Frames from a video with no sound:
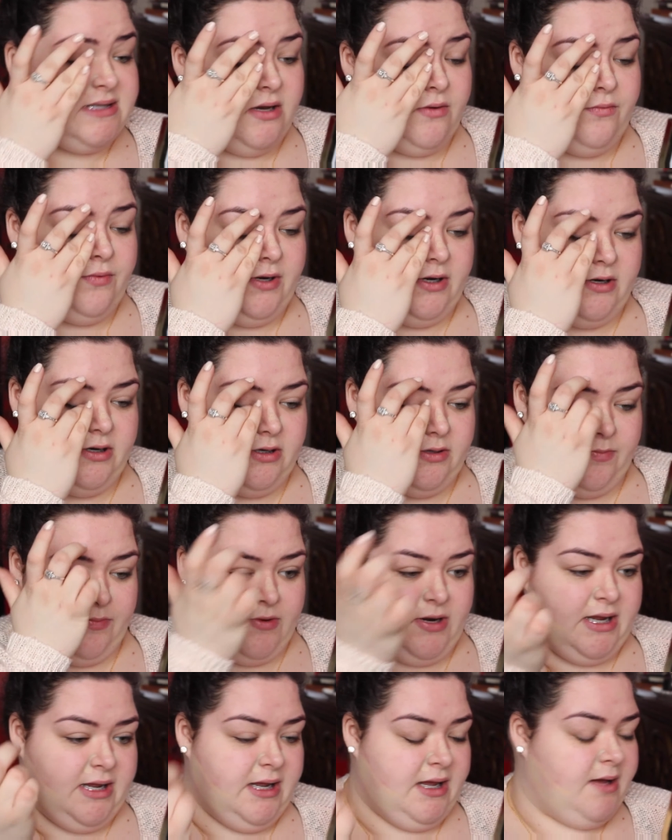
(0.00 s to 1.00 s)
that weird
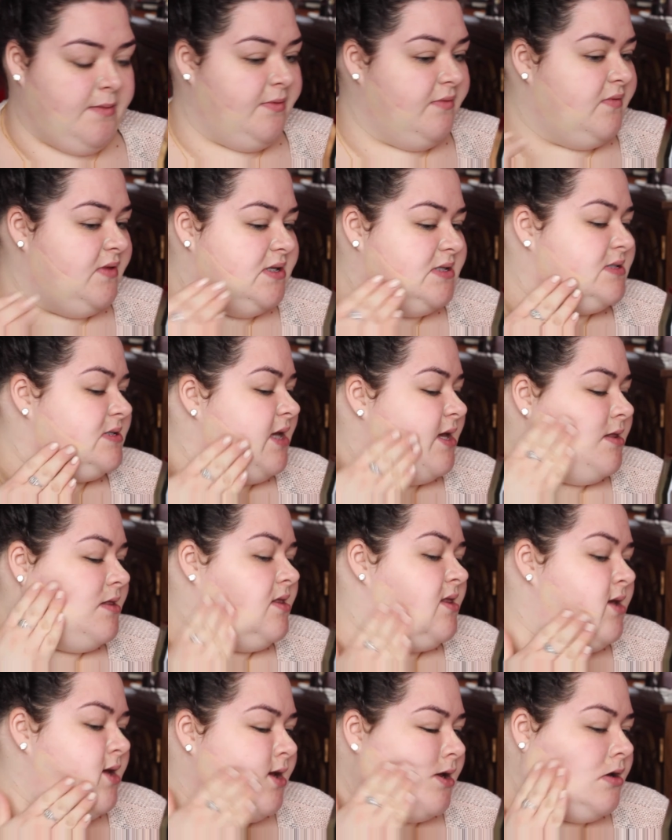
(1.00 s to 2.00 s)
breaking up of the
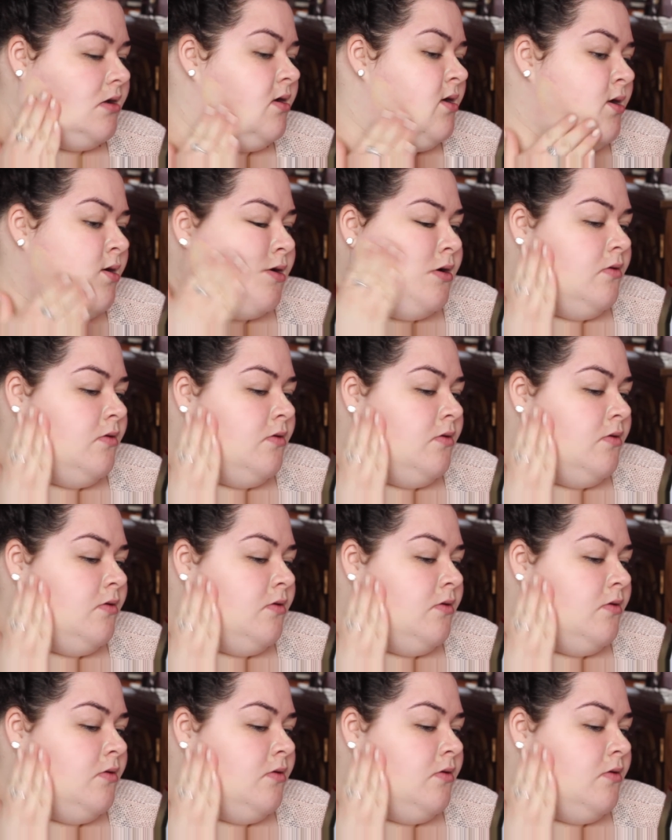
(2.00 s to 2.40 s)
skin thing